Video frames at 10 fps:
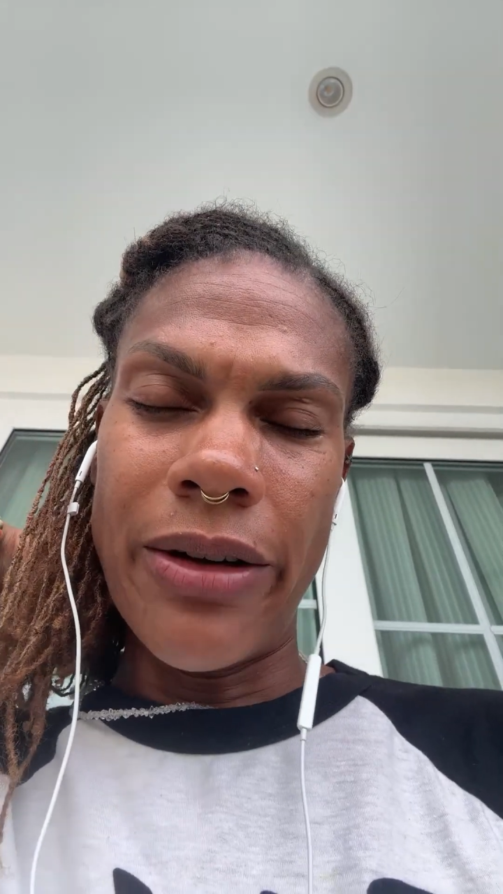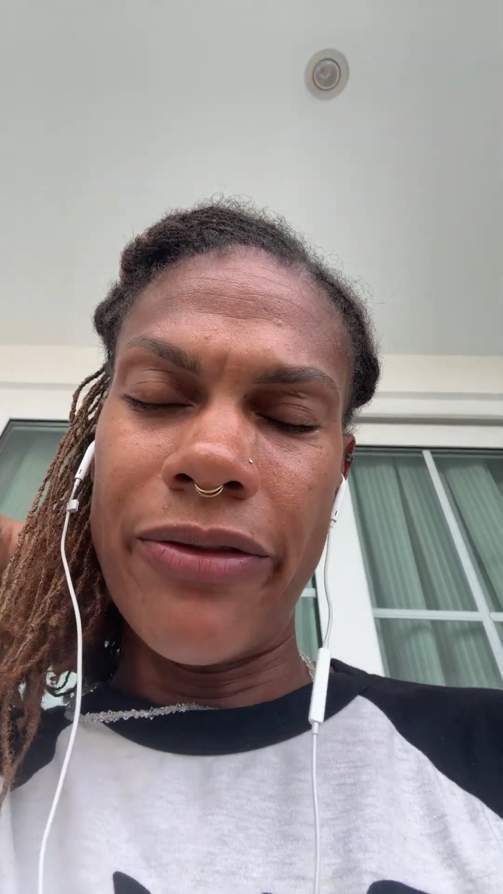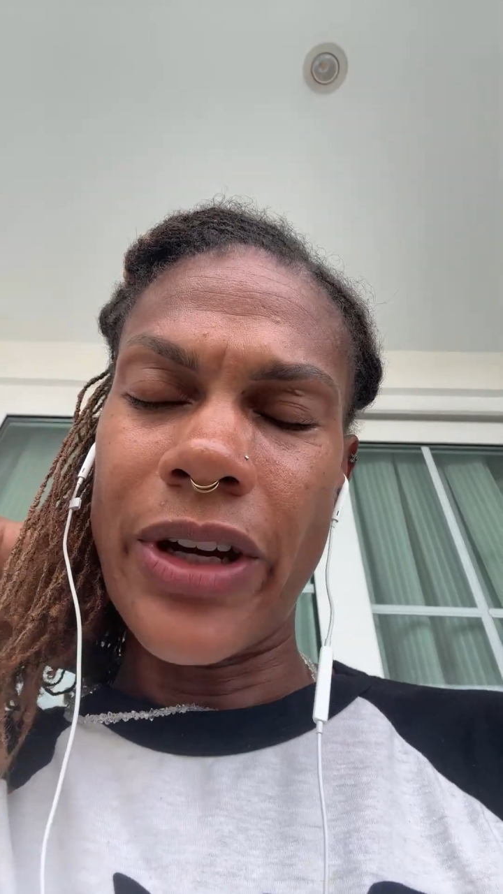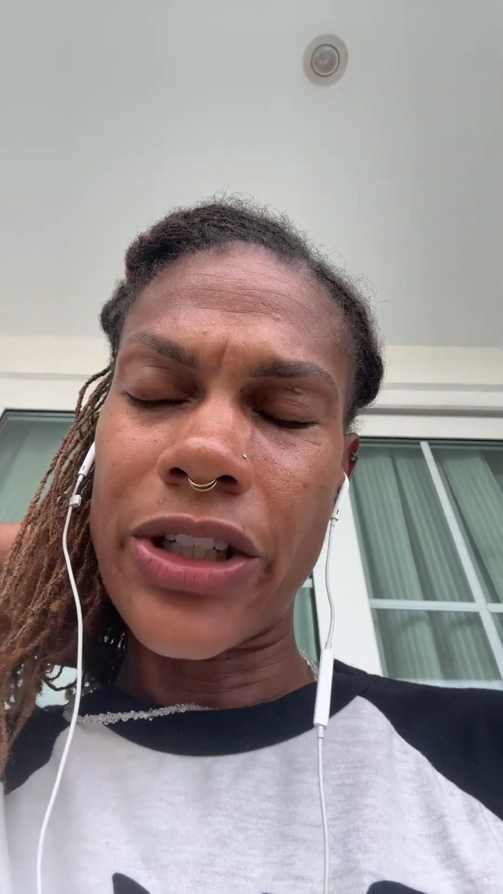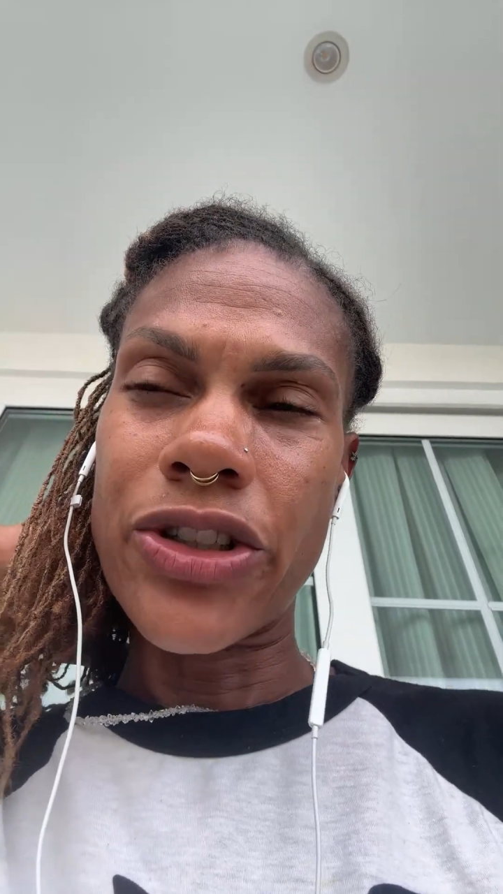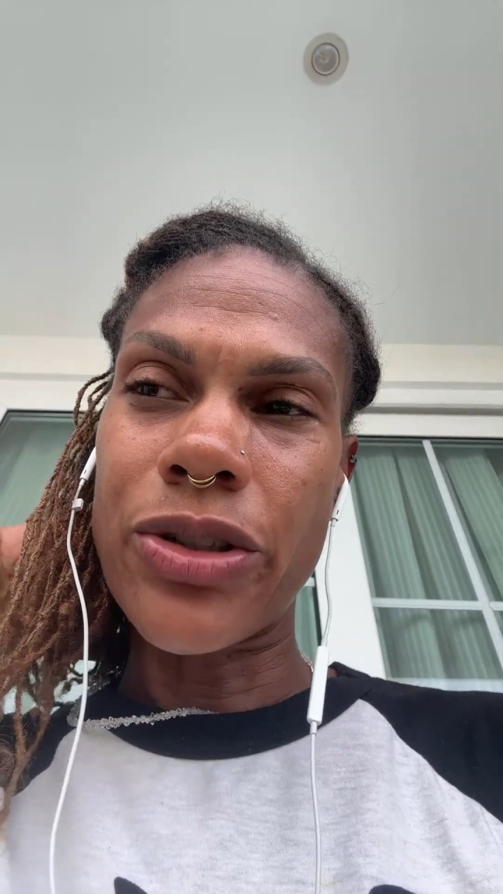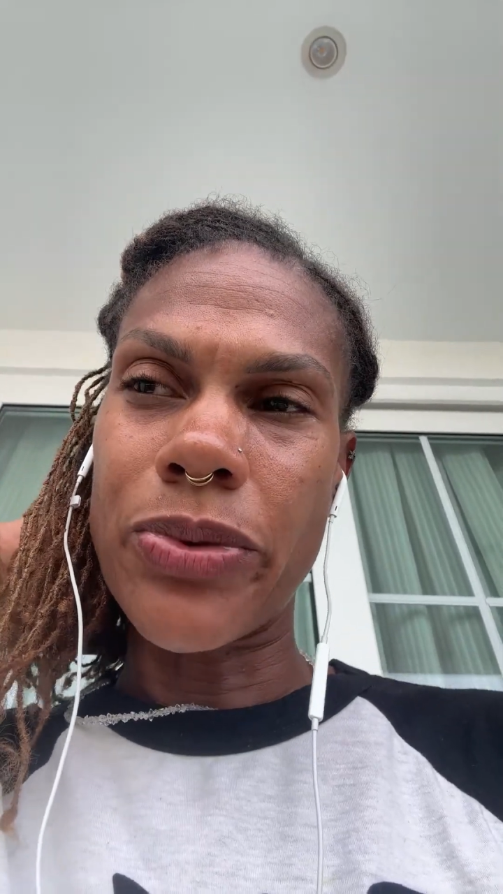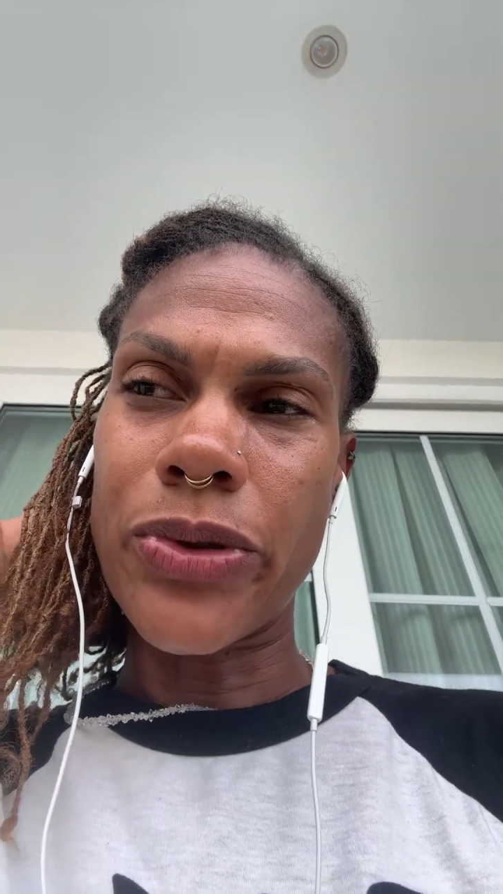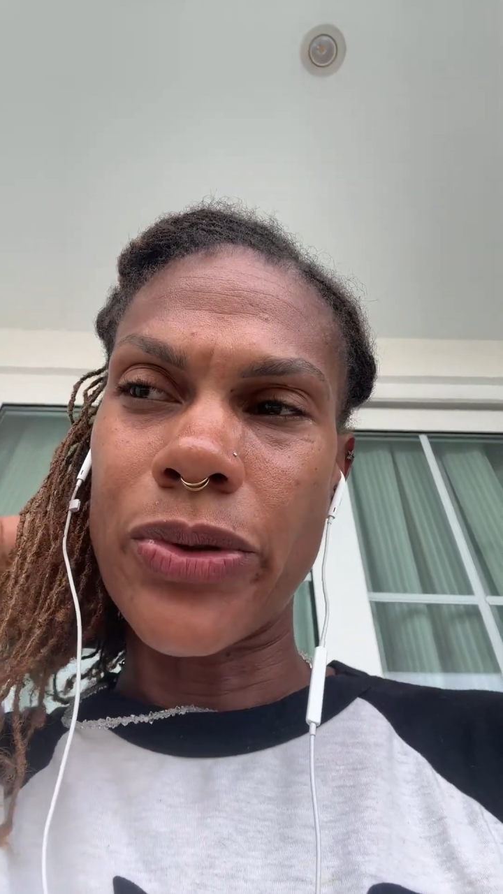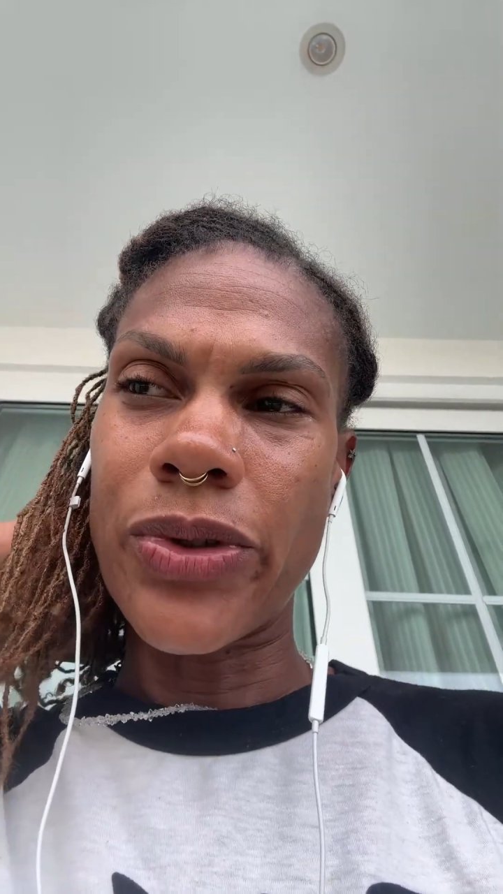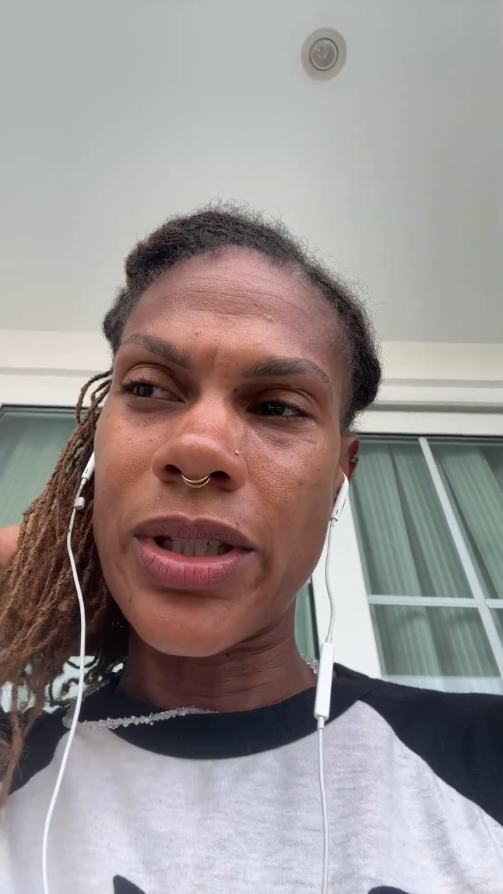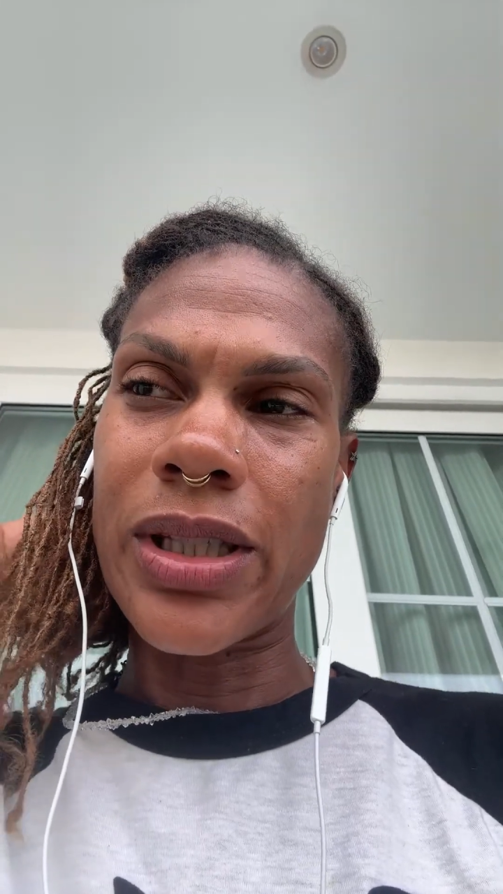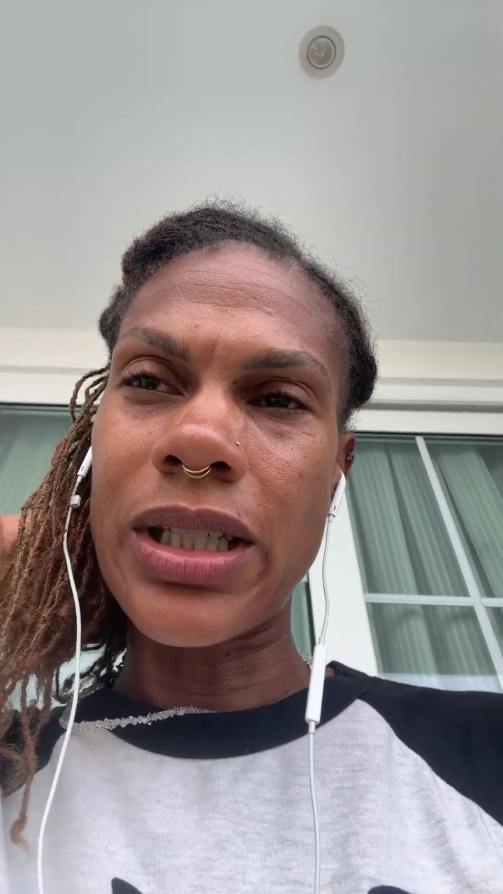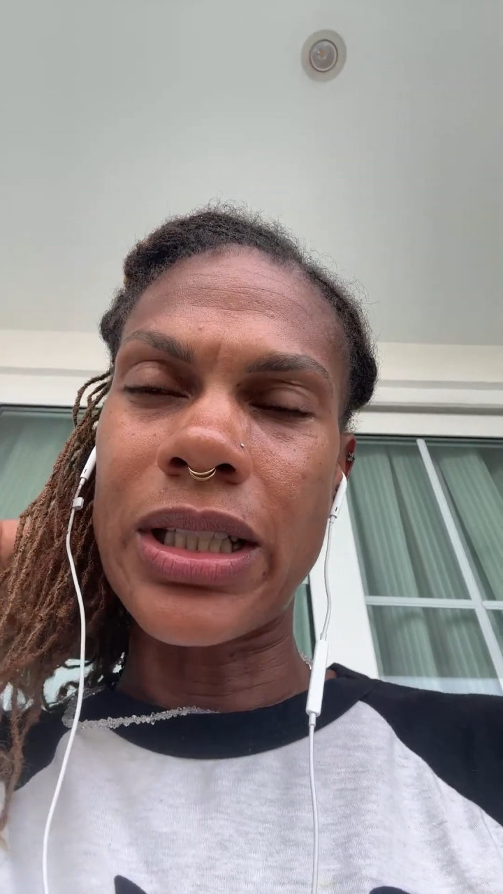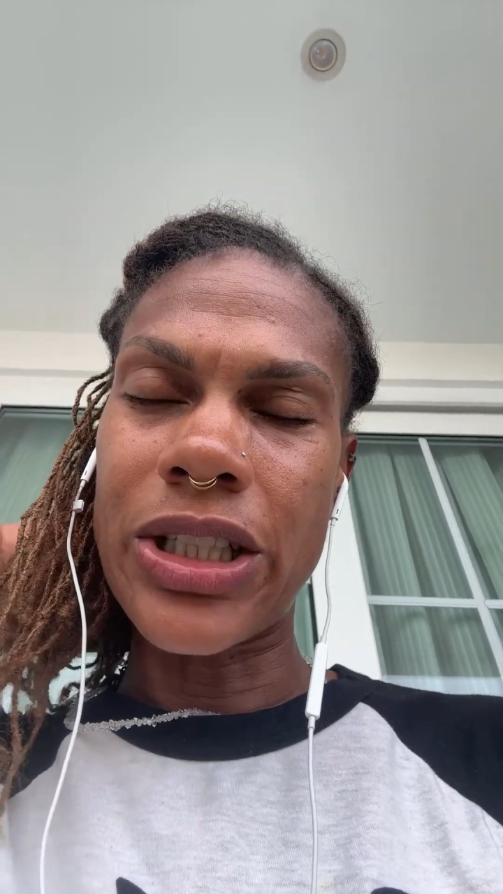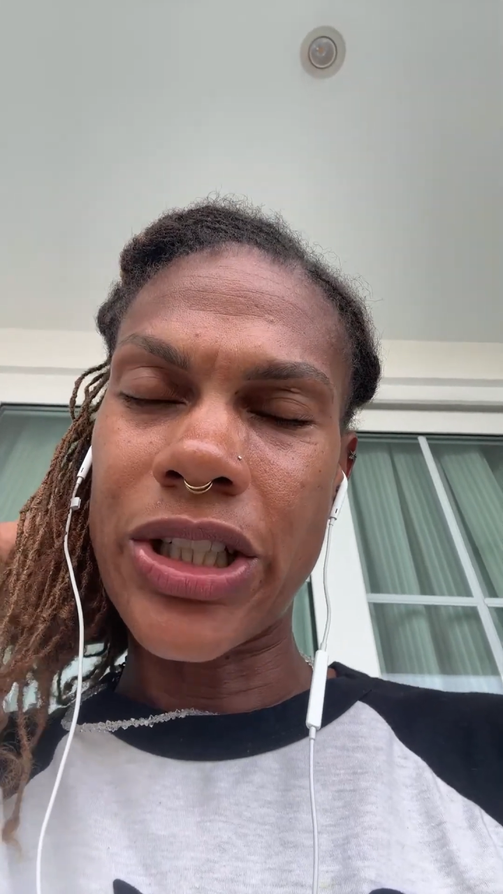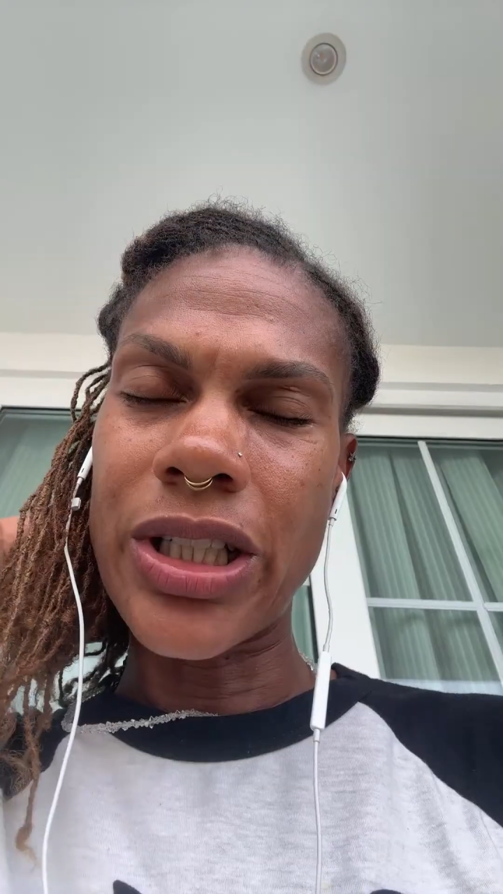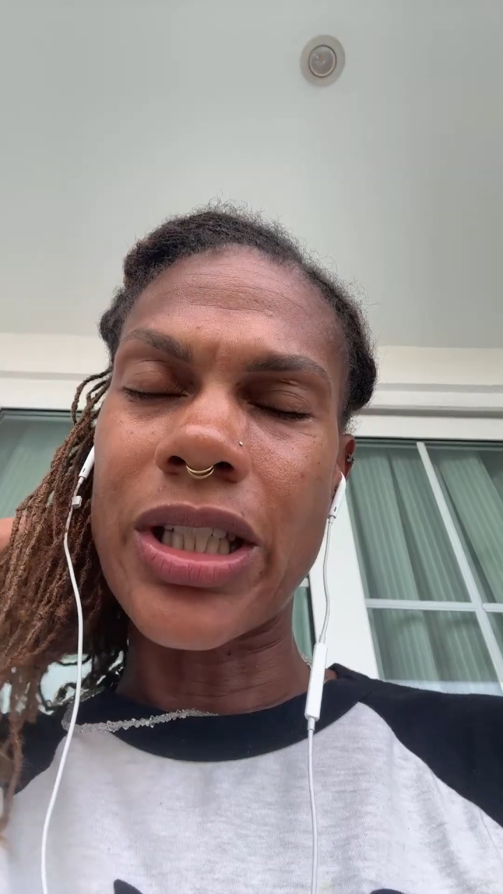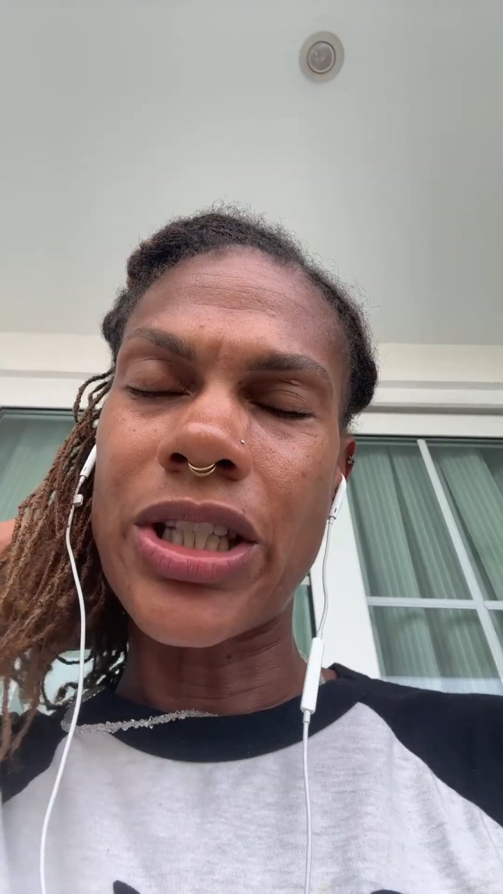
vegetables, delicious